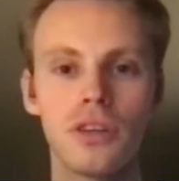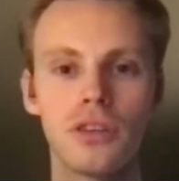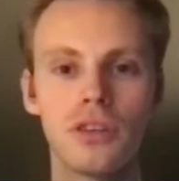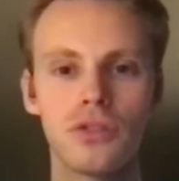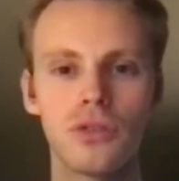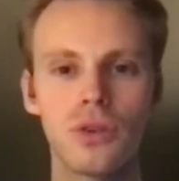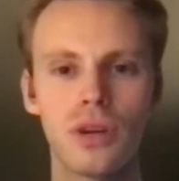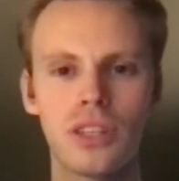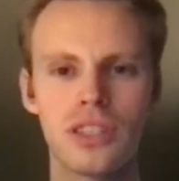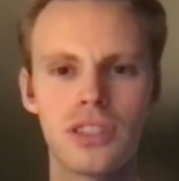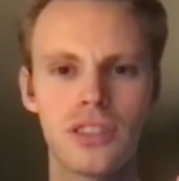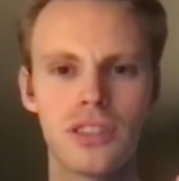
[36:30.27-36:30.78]

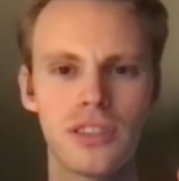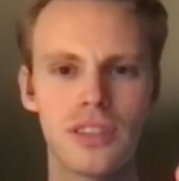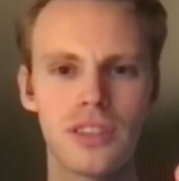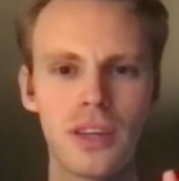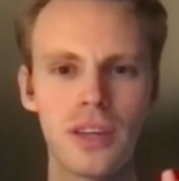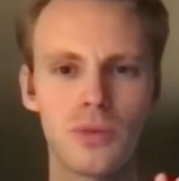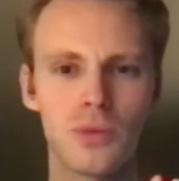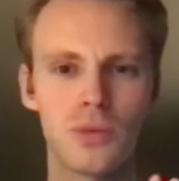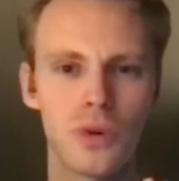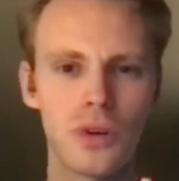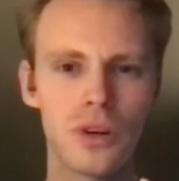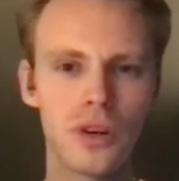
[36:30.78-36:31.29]
trust
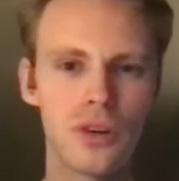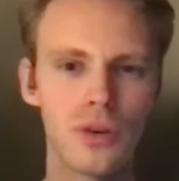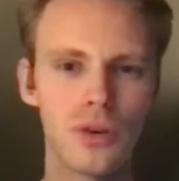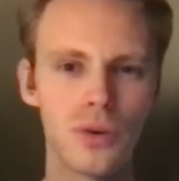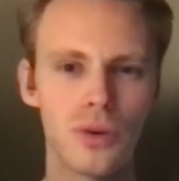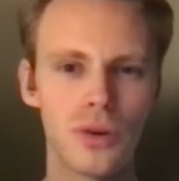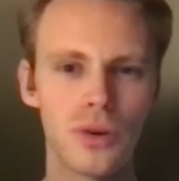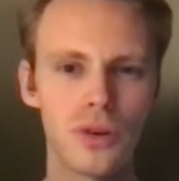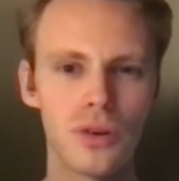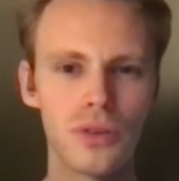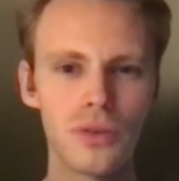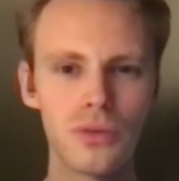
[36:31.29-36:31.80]
network
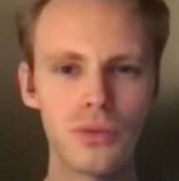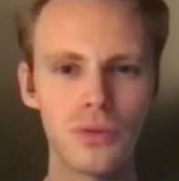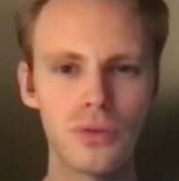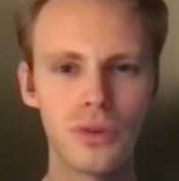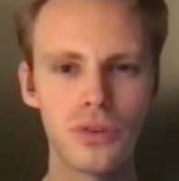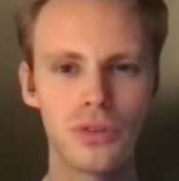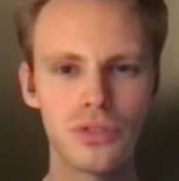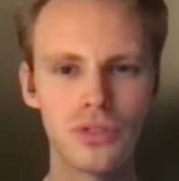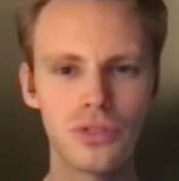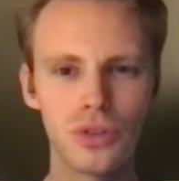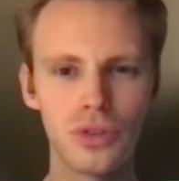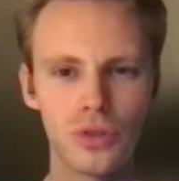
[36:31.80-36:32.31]

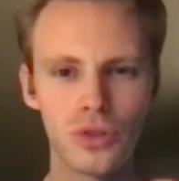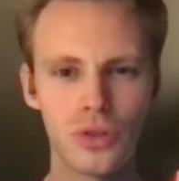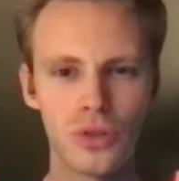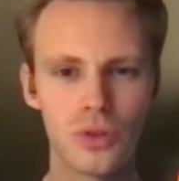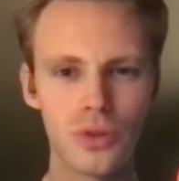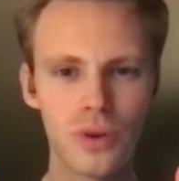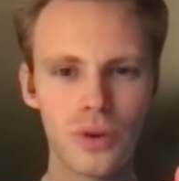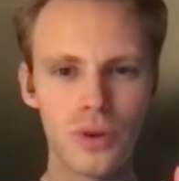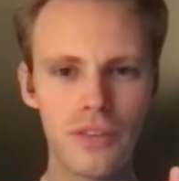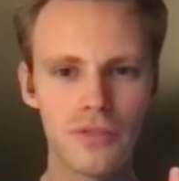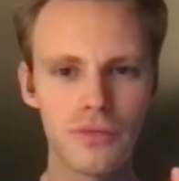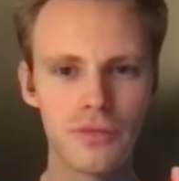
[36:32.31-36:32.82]
or social
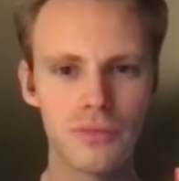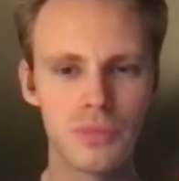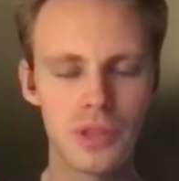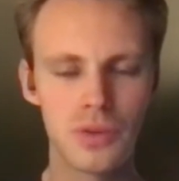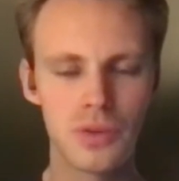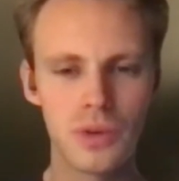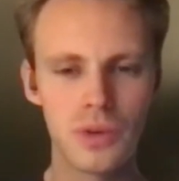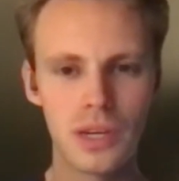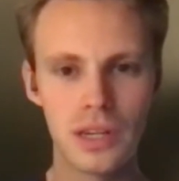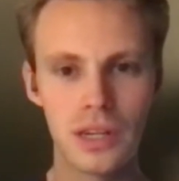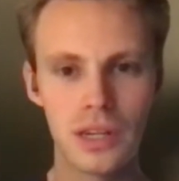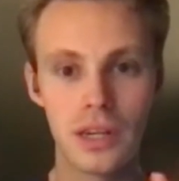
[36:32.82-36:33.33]
graph
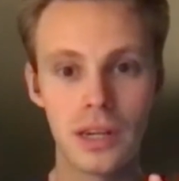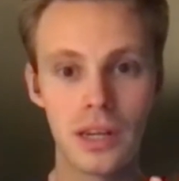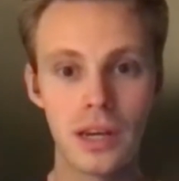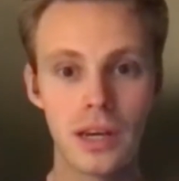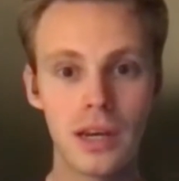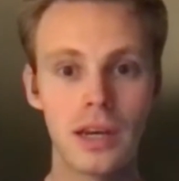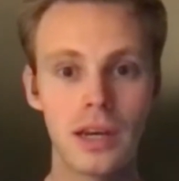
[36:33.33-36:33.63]
between